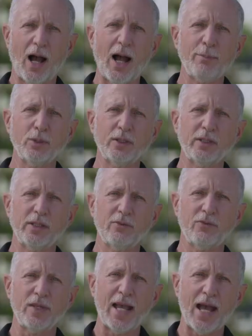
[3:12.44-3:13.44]
I
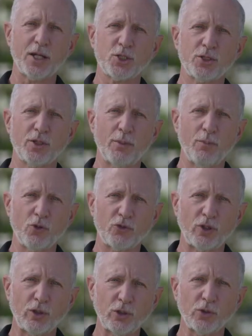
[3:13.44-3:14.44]
believe the action that
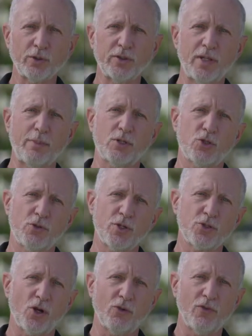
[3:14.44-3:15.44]
most clearly
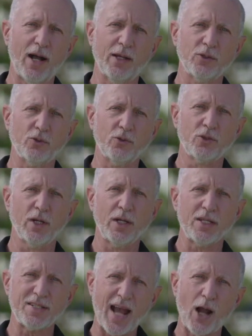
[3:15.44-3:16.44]
demonstrates our values
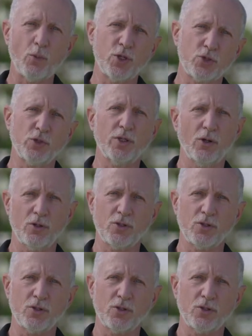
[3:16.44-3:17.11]
is how we treat our